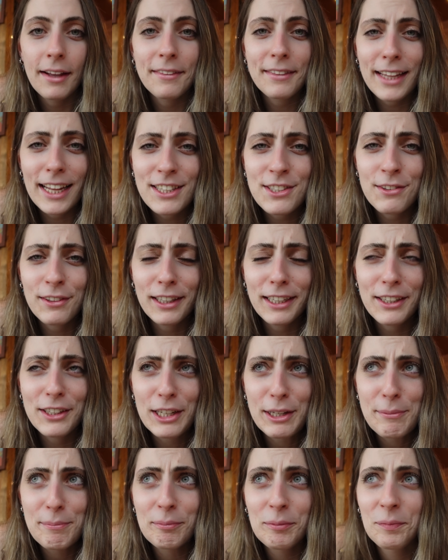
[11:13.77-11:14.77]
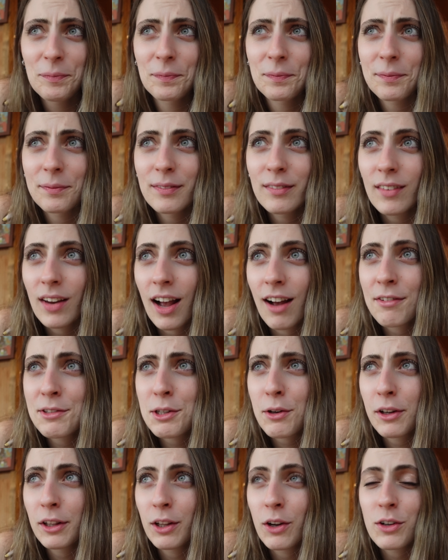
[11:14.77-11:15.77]
That's really good.
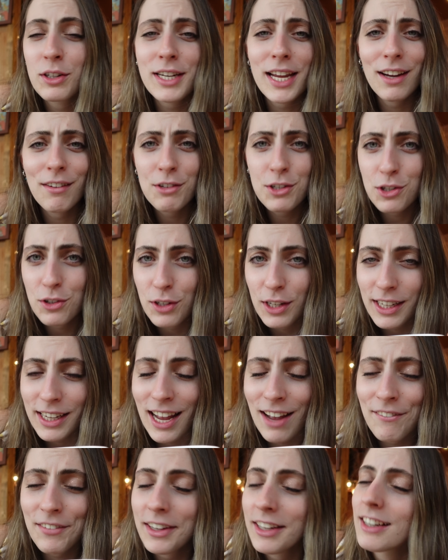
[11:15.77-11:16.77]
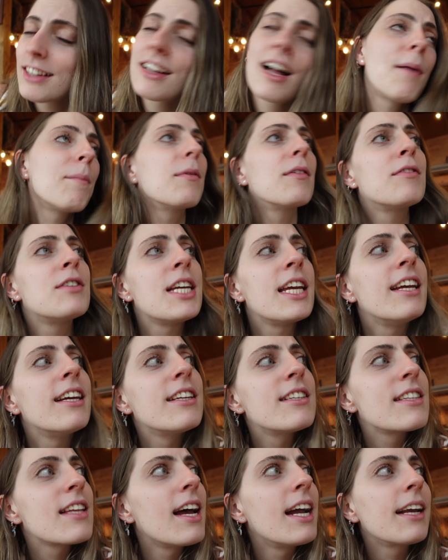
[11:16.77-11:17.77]
After a long day of shooting, having a cup of tea
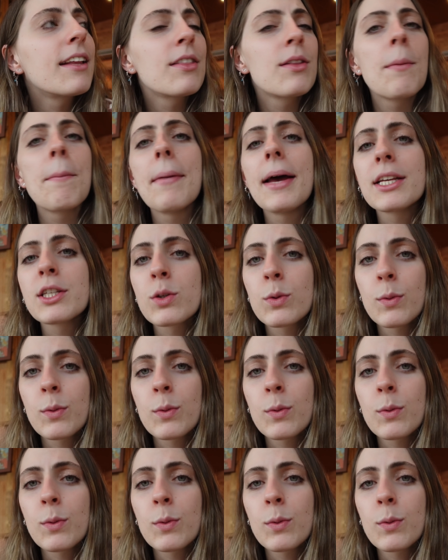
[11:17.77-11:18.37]
is like the best